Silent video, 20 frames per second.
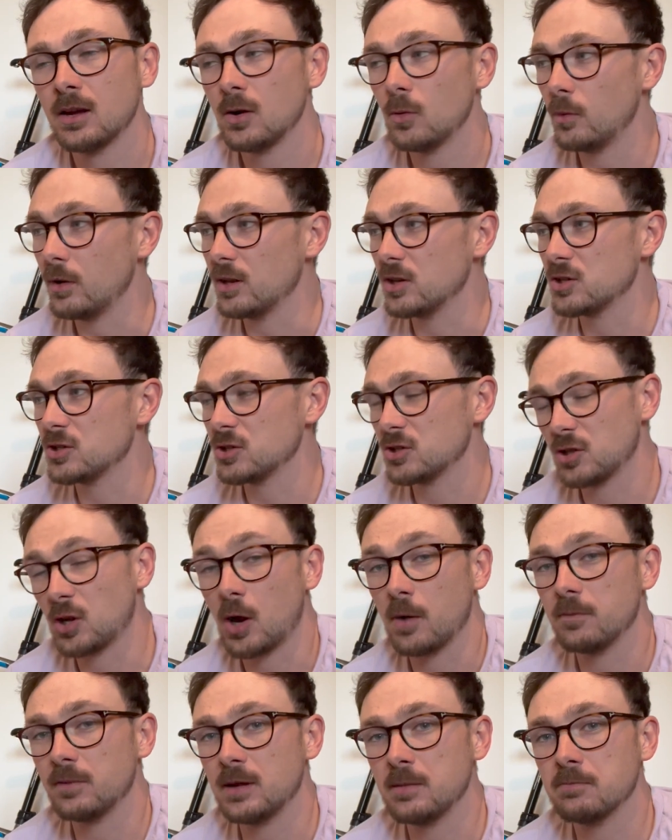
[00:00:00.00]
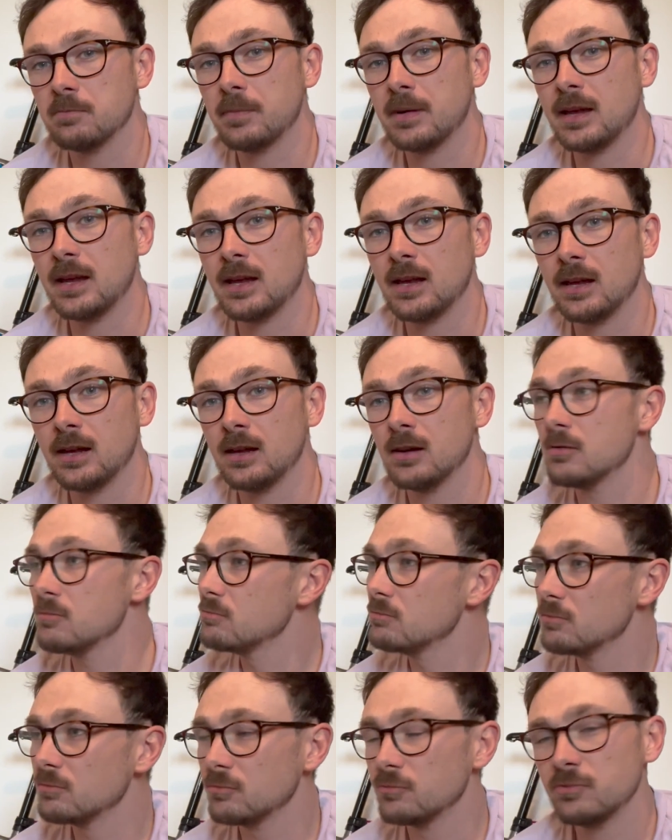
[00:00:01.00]
which should hopefully be
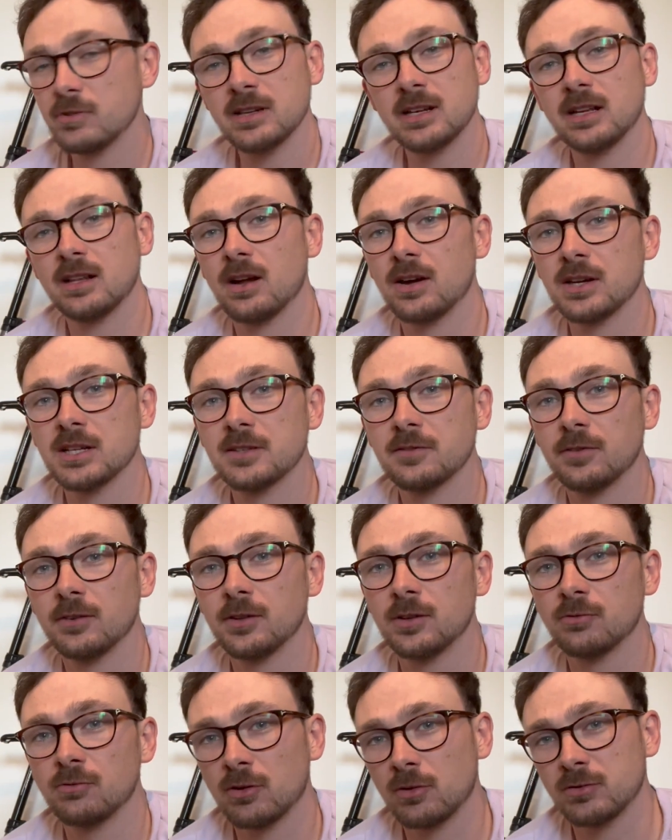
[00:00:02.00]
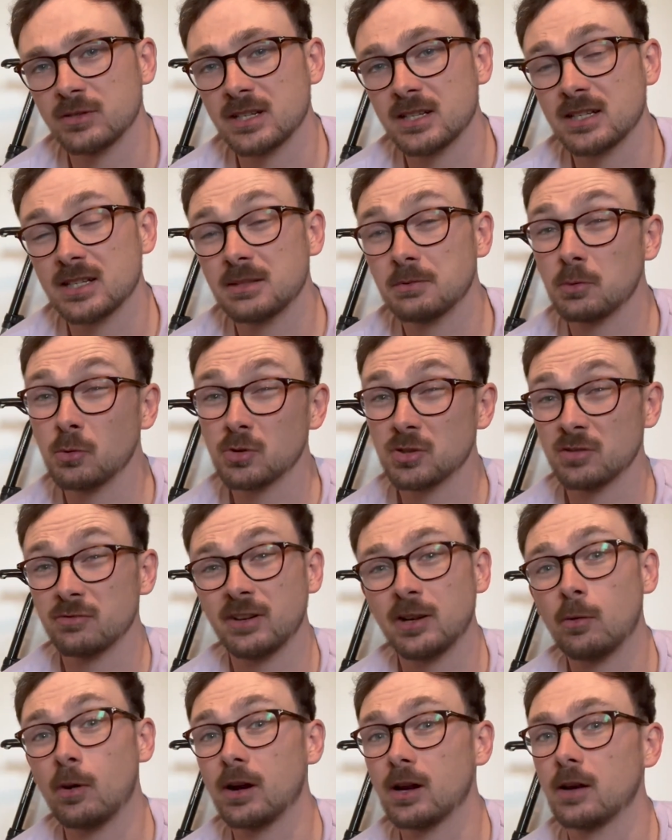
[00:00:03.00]
really nice for long distance, but also
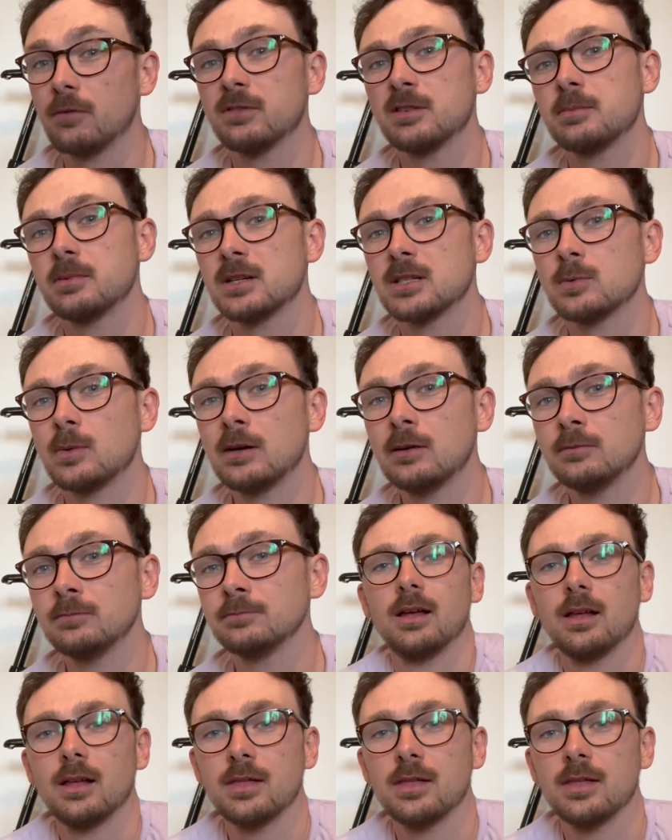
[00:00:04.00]
really quite comfortable as well.